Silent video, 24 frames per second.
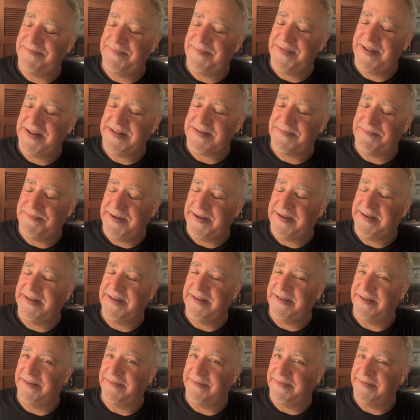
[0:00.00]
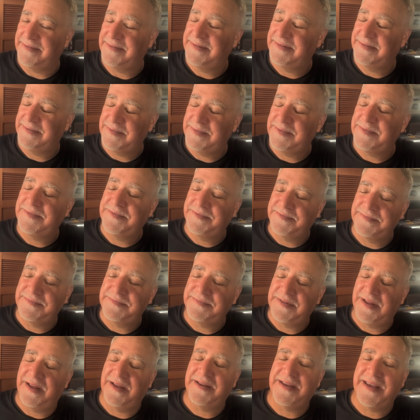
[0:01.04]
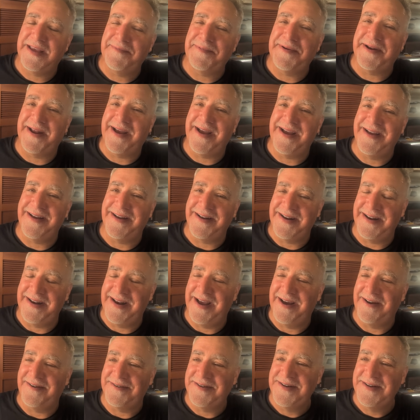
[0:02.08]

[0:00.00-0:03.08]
that's a big deal. I'll keep an eye on it now,